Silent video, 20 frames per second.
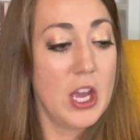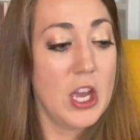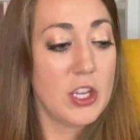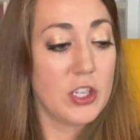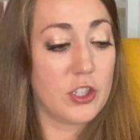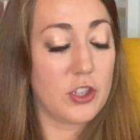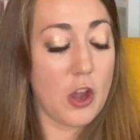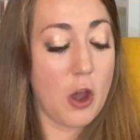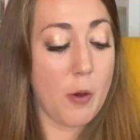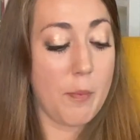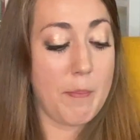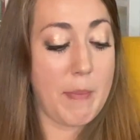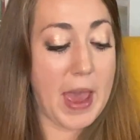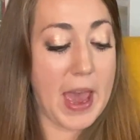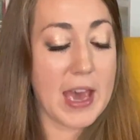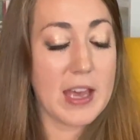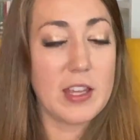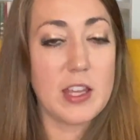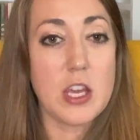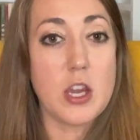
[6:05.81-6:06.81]
So
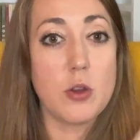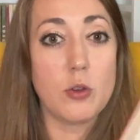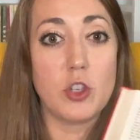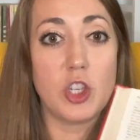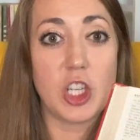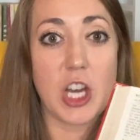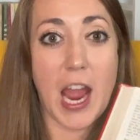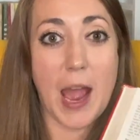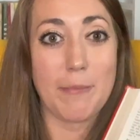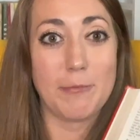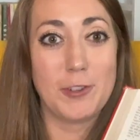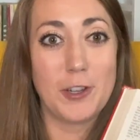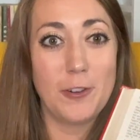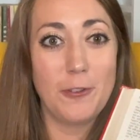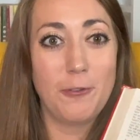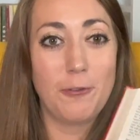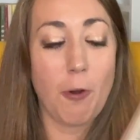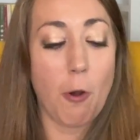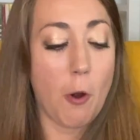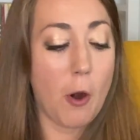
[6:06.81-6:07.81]
Matthew chapter
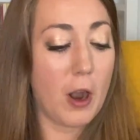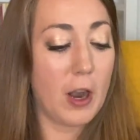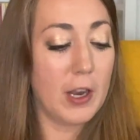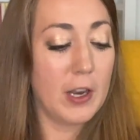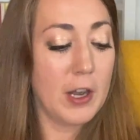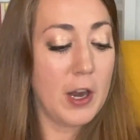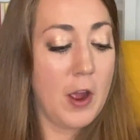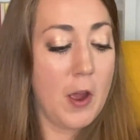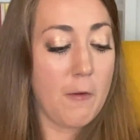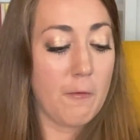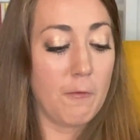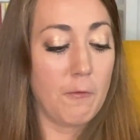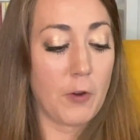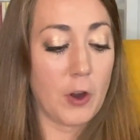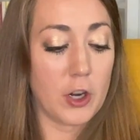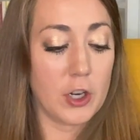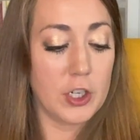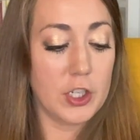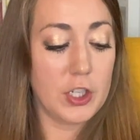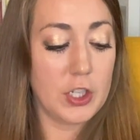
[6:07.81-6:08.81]
four,
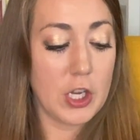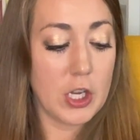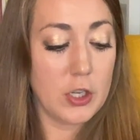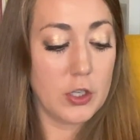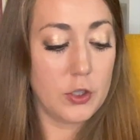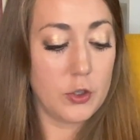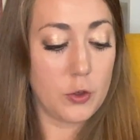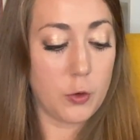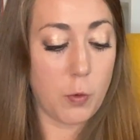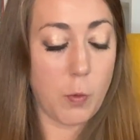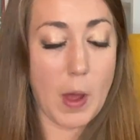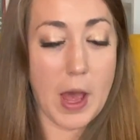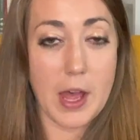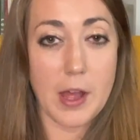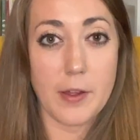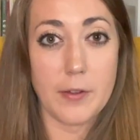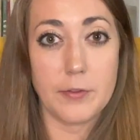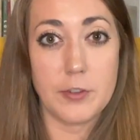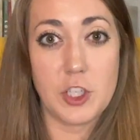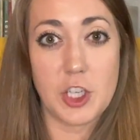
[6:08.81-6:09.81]
verse twelve.